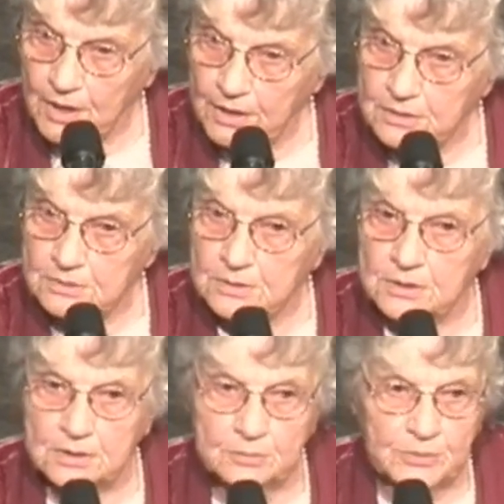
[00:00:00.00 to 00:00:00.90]
and he
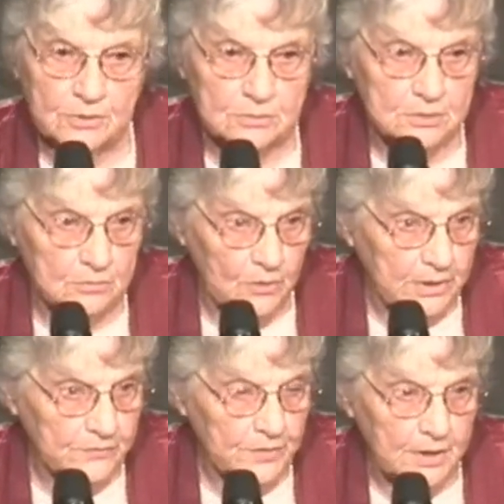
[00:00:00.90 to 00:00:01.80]
built whatever
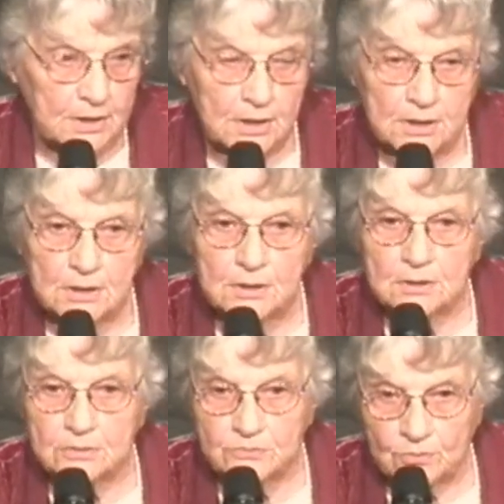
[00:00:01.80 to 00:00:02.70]
they needed, and
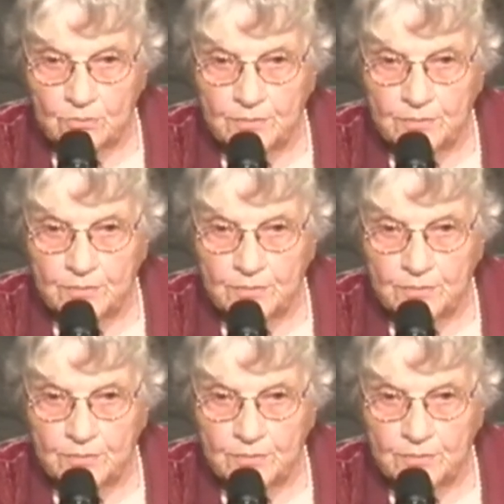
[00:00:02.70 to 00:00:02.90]
so that,